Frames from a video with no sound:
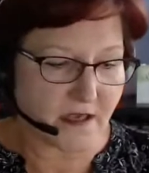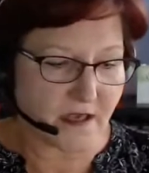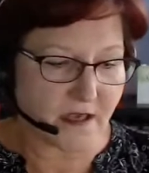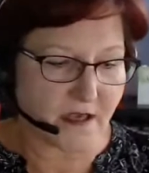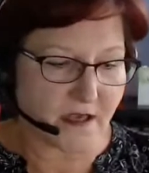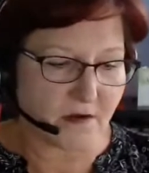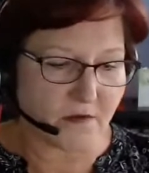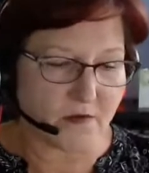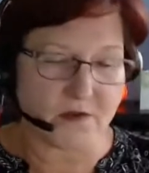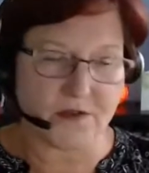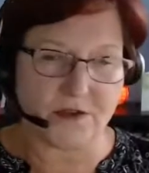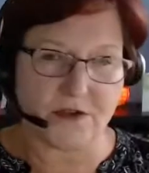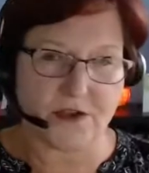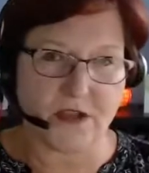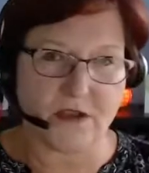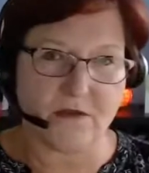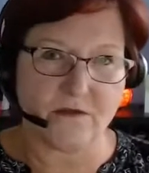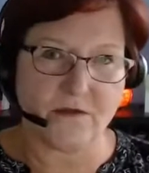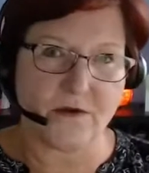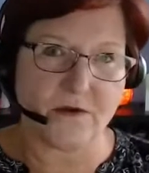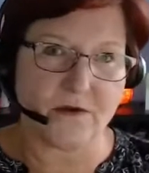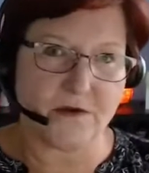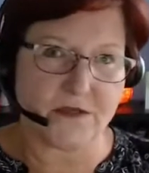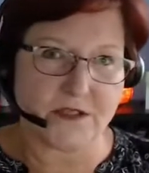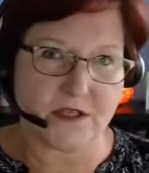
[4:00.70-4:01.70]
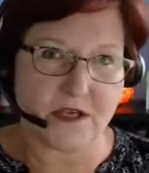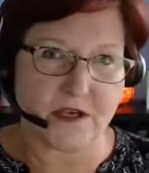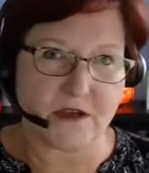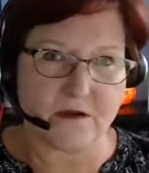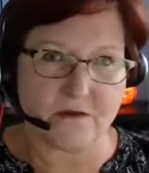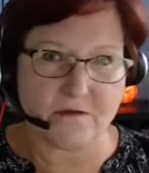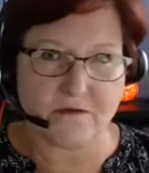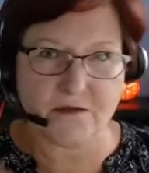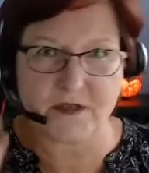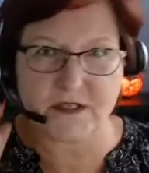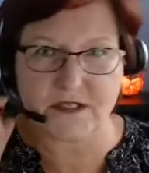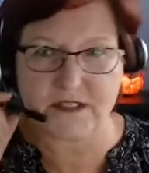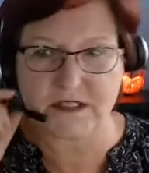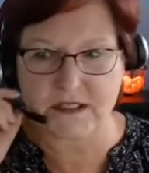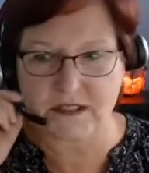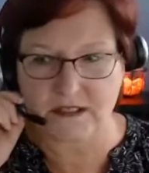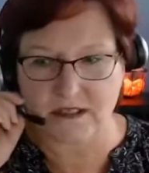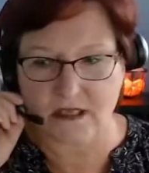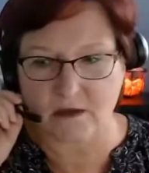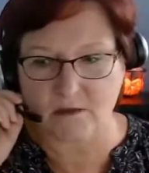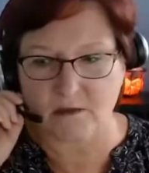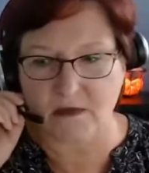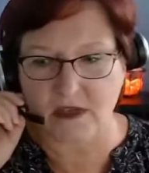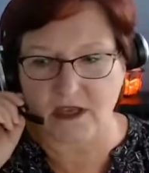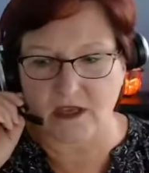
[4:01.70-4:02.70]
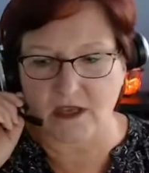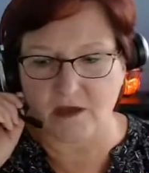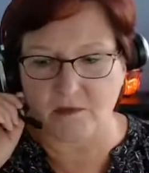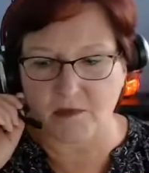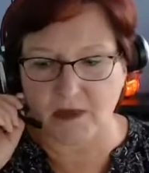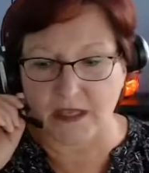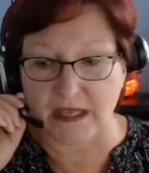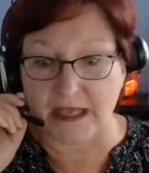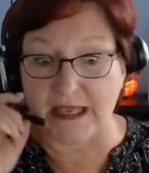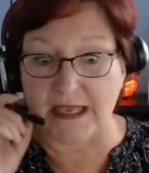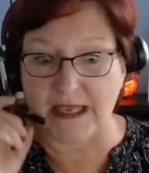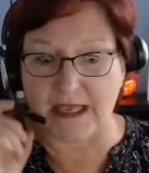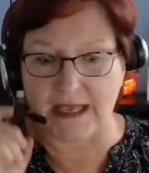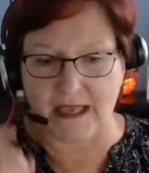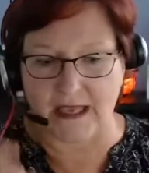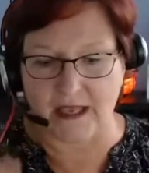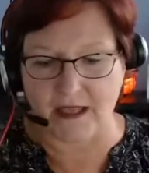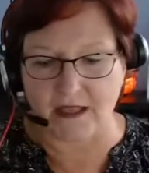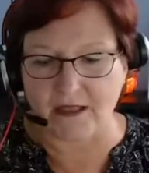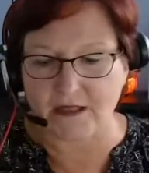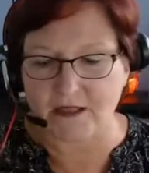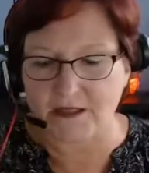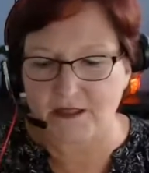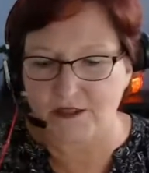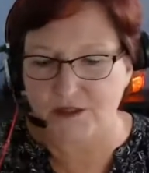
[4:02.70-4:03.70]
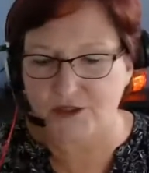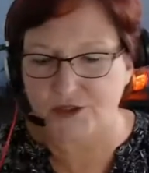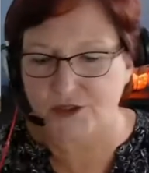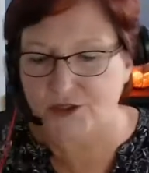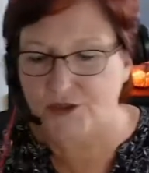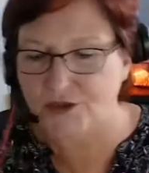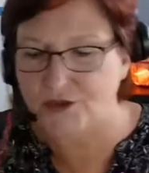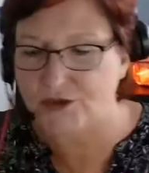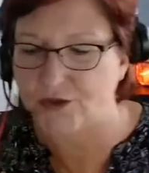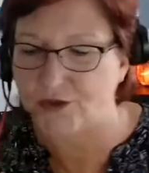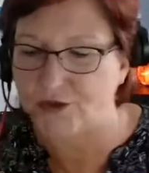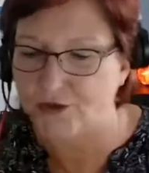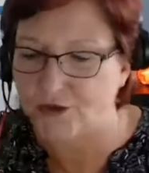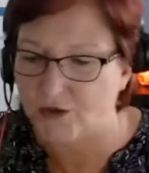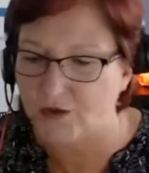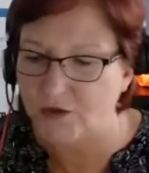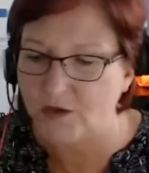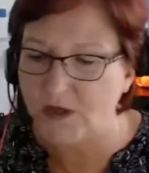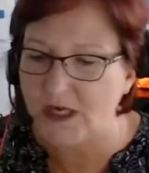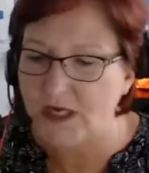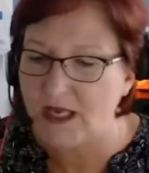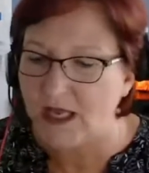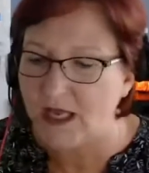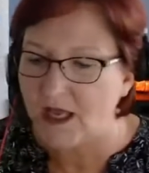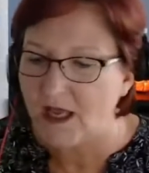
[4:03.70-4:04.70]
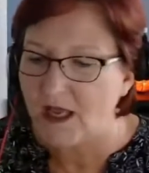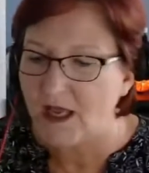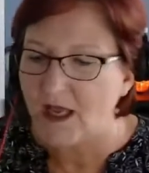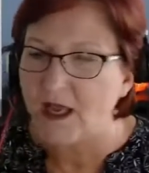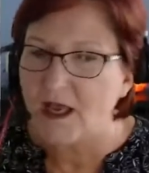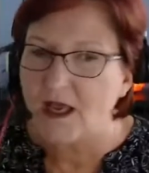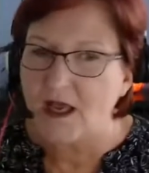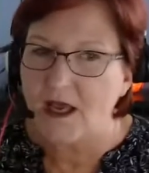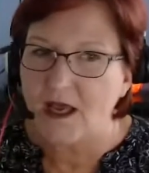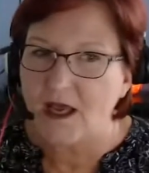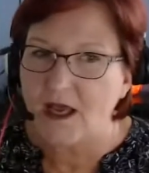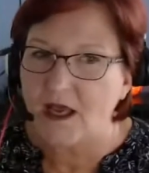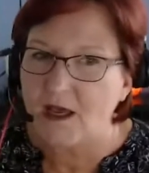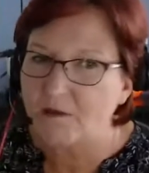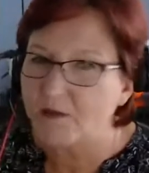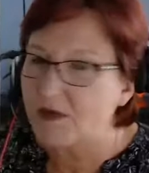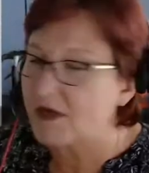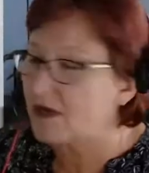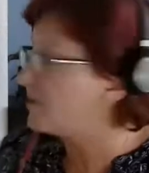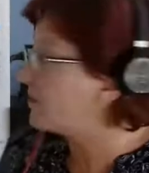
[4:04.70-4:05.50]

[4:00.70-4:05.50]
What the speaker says: We're looking forward to conferences coming up again soon. But